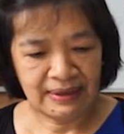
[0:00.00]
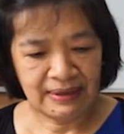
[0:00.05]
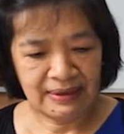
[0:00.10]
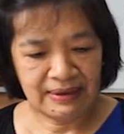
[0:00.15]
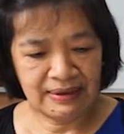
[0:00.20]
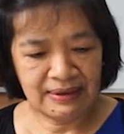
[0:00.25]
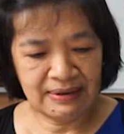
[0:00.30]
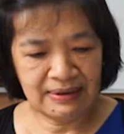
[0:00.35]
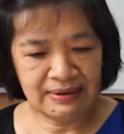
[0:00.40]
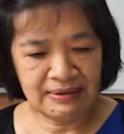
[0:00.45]

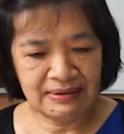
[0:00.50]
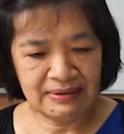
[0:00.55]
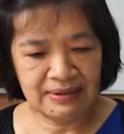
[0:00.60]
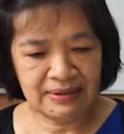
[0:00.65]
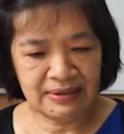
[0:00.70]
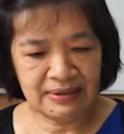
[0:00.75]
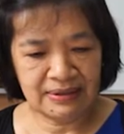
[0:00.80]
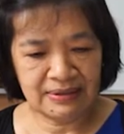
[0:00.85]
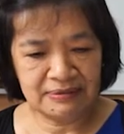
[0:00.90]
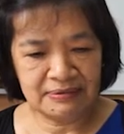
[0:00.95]

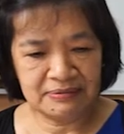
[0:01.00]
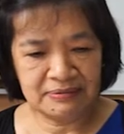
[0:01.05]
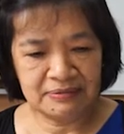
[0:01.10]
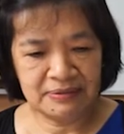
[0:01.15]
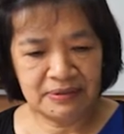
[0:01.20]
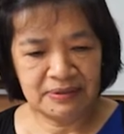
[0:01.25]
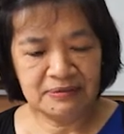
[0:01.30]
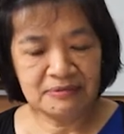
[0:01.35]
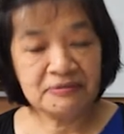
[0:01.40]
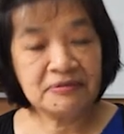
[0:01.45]
And
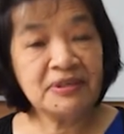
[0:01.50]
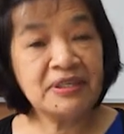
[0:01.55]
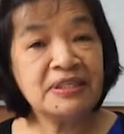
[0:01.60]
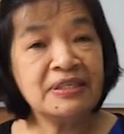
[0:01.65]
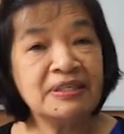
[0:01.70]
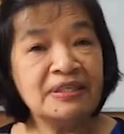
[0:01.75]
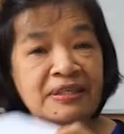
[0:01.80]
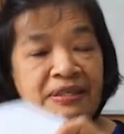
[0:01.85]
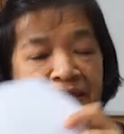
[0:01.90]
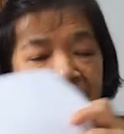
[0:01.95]

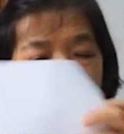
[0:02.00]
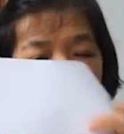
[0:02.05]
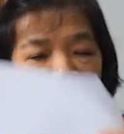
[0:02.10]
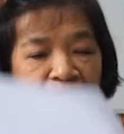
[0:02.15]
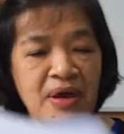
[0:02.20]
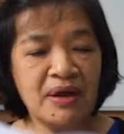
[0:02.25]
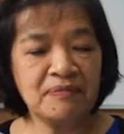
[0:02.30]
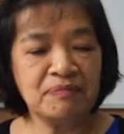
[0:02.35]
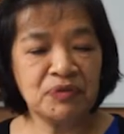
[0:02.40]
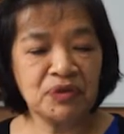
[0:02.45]
finally,
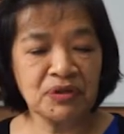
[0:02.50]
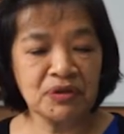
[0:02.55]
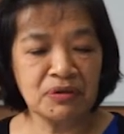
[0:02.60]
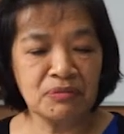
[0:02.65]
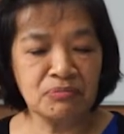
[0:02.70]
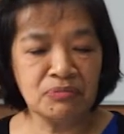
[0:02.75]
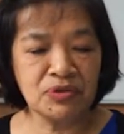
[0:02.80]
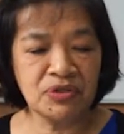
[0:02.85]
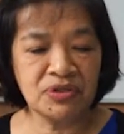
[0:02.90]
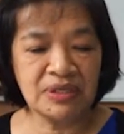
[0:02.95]
we have
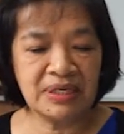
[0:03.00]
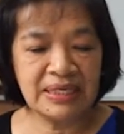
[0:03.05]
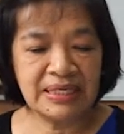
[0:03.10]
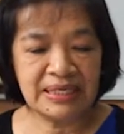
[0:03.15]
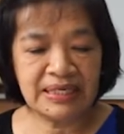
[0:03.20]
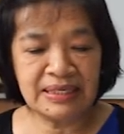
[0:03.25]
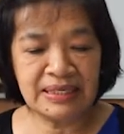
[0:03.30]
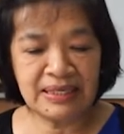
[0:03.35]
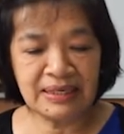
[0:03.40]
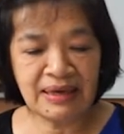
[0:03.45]
terms
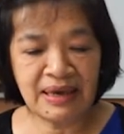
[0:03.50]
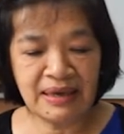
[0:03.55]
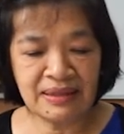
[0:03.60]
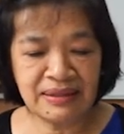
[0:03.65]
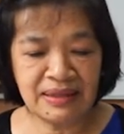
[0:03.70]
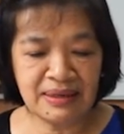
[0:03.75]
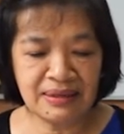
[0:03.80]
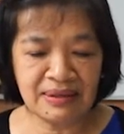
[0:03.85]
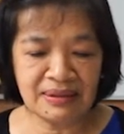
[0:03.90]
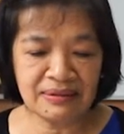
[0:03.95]

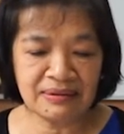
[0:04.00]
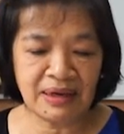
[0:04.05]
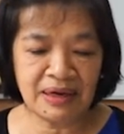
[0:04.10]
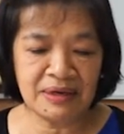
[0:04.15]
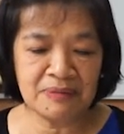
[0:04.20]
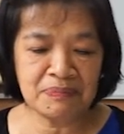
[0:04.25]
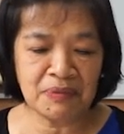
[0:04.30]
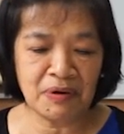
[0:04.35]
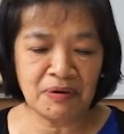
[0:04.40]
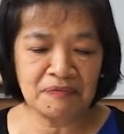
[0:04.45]
indicating the
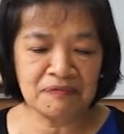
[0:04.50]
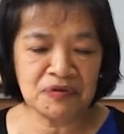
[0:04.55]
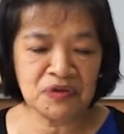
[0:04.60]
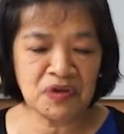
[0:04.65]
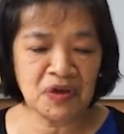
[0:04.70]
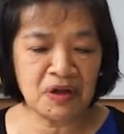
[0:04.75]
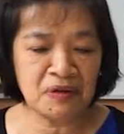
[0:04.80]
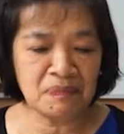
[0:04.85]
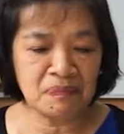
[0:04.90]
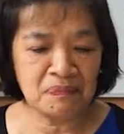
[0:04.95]
type of
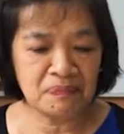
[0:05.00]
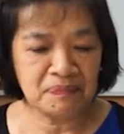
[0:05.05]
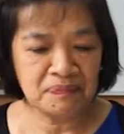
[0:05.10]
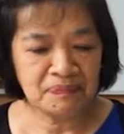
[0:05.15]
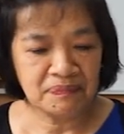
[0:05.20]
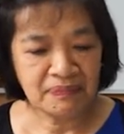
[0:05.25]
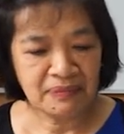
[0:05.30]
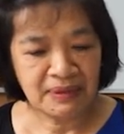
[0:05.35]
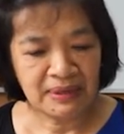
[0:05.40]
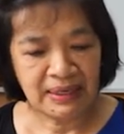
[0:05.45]
psalm,
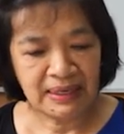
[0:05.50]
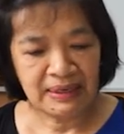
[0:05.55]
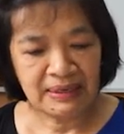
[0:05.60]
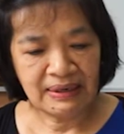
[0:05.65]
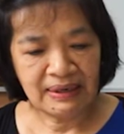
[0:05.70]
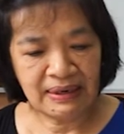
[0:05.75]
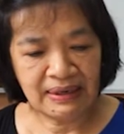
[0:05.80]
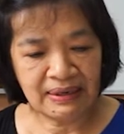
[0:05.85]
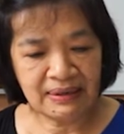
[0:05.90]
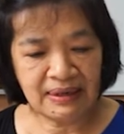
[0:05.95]

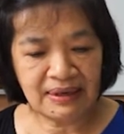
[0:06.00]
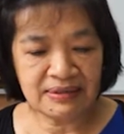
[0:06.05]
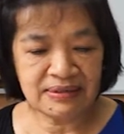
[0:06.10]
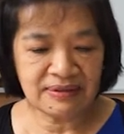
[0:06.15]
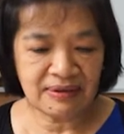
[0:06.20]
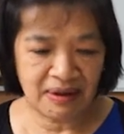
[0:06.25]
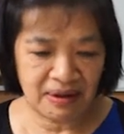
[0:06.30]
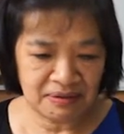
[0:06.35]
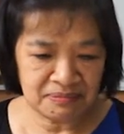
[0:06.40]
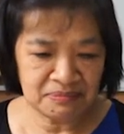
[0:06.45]
like a
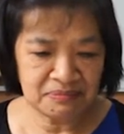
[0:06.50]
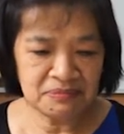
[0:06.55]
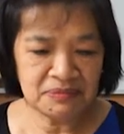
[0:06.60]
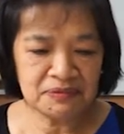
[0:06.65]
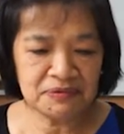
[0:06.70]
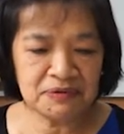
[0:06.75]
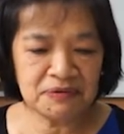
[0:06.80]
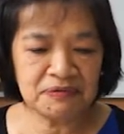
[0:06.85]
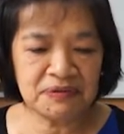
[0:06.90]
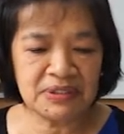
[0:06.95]
psalm,
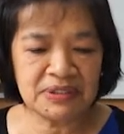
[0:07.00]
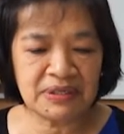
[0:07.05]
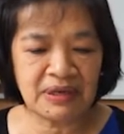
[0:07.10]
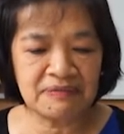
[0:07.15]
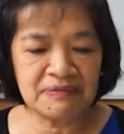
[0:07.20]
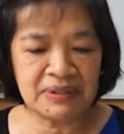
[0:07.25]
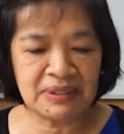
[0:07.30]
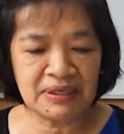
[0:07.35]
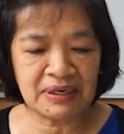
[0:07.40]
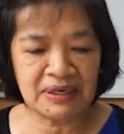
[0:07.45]

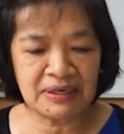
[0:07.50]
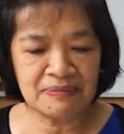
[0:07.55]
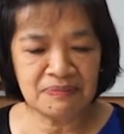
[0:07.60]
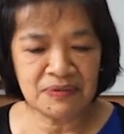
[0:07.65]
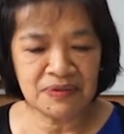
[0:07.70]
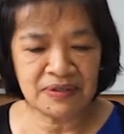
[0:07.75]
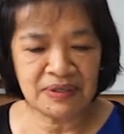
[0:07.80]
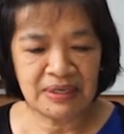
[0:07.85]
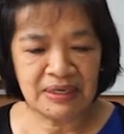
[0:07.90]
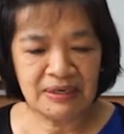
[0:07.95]
57
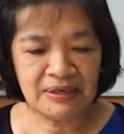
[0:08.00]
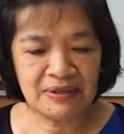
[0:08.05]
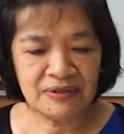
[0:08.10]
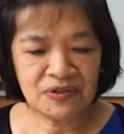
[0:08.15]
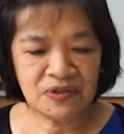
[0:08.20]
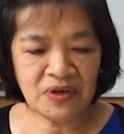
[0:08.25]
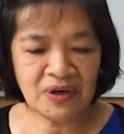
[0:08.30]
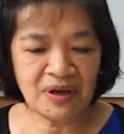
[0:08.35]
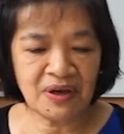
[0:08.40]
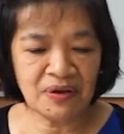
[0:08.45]
times,
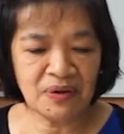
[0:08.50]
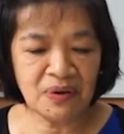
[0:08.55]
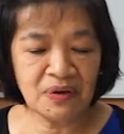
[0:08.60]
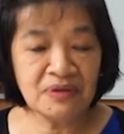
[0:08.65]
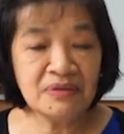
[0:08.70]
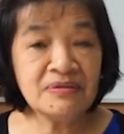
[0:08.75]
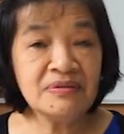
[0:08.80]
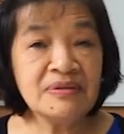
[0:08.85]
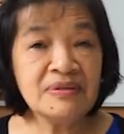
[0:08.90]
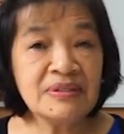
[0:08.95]

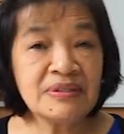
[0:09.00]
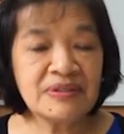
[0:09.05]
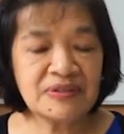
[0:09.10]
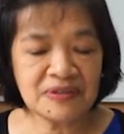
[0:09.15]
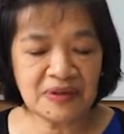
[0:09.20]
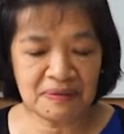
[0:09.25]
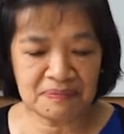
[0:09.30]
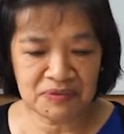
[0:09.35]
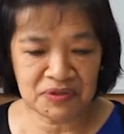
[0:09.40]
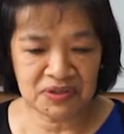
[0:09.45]
Shegayon,
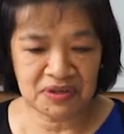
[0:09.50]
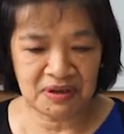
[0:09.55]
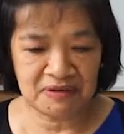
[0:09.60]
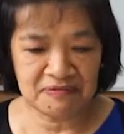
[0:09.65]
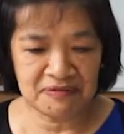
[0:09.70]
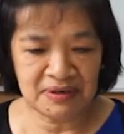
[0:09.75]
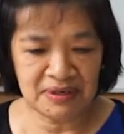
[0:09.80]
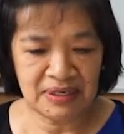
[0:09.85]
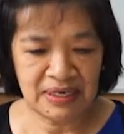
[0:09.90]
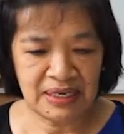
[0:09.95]
Psalm
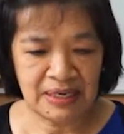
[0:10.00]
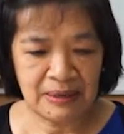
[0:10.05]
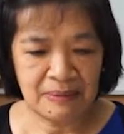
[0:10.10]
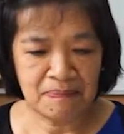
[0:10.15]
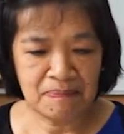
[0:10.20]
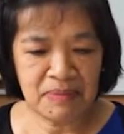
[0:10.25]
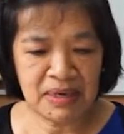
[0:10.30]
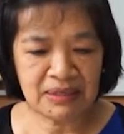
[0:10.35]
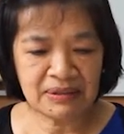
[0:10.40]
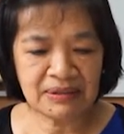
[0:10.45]
7,
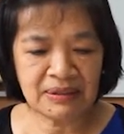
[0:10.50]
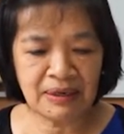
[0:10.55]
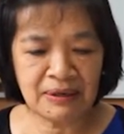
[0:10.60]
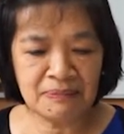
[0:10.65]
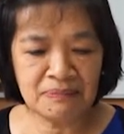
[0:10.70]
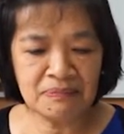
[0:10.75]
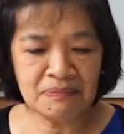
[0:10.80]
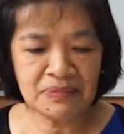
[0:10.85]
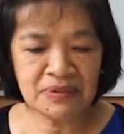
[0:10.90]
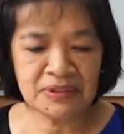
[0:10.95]

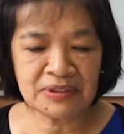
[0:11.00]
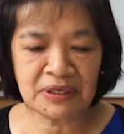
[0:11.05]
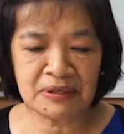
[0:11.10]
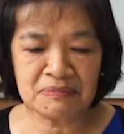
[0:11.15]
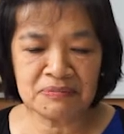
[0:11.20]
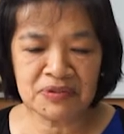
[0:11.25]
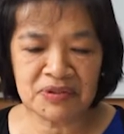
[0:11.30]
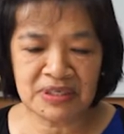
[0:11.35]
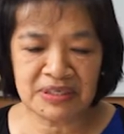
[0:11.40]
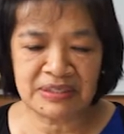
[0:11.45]
Miktam,
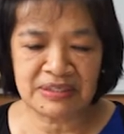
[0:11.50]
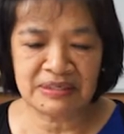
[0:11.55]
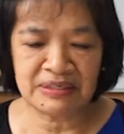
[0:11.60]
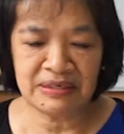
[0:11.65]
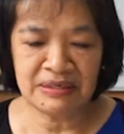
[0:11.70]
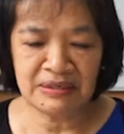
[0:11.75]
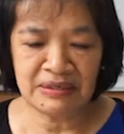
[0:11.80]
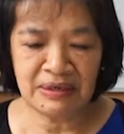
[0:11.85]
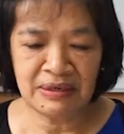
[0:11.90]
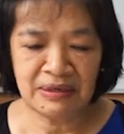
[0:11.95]
Psalm
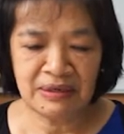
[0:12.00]
16,